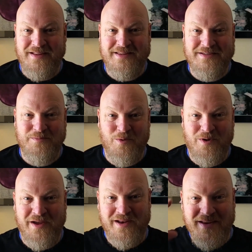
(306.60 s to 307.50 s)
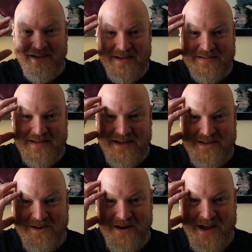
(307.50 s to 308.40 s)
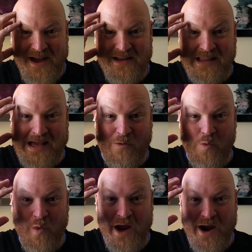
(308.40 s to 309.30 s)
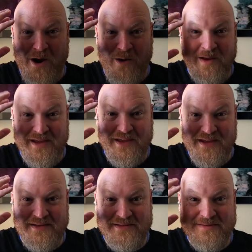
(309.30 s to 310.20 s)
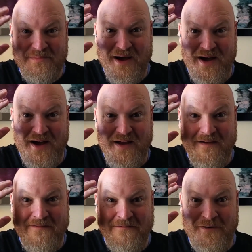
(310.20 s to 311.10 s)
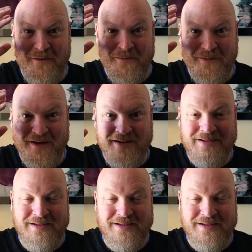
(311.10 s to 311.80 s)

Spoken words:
At this point, it is in your head like, where is my phone?